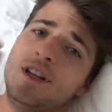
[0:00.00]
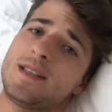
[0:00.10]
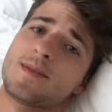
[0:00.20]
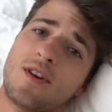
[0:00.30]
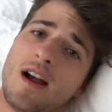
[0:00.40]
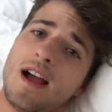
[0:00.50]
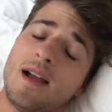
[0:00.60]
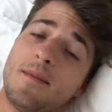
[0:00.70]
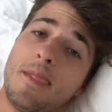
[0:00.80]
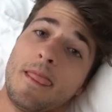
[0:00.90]
Please
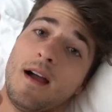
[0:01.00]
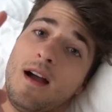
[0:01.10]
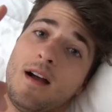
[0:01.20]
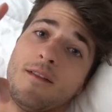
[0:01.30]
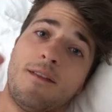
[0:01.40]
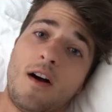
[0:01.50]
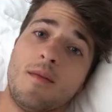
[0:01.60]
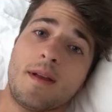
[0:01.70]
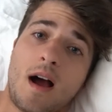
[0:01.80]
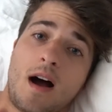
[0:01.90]
subscribe,
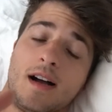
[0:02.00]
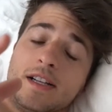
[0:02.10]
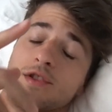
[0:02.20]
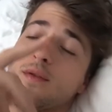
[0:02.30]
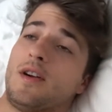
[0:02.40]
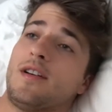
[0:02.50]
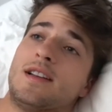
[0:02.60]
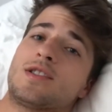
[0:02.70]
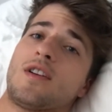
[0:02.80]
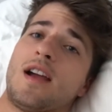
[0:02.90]
follow me on Twitter,
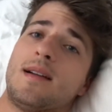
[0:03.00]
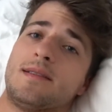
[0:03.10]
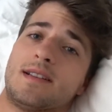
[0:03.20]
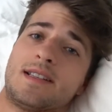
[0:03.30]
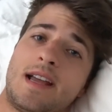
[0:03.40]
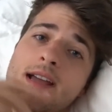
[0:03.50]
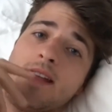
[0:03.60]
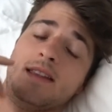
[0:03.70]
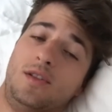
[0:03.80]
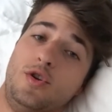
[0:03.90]
Instagram to stay
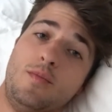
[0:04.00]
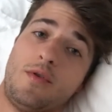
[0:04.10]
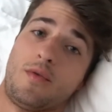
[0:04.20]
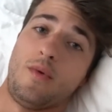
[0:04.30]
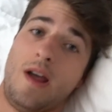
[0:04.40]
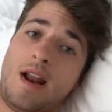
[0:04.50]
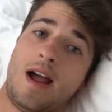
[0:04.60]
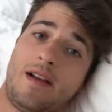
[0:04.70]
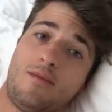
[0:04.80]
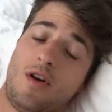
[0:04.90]
in the loop with
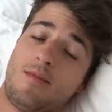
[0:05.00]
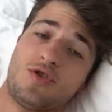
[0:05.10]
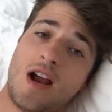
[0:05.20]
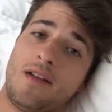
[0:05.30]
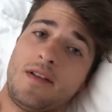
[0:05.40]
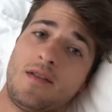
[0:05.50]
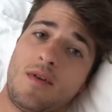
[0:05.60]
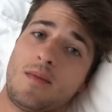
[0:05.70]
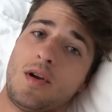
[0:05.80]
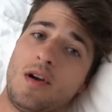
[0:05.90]
where I'm traveling,
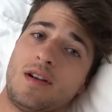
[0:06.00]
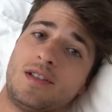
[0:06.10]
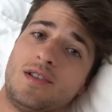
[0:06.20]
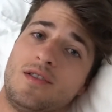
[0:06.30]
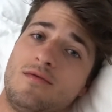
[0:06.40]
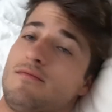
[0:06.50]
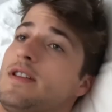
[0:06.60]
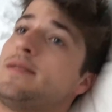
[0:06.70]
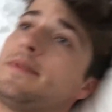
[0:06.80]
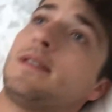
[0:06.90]
where I'm going to.
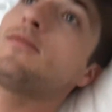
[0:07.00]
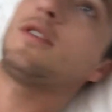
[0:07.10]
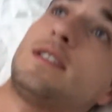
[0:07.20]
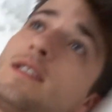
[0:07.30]
Maybe I'm going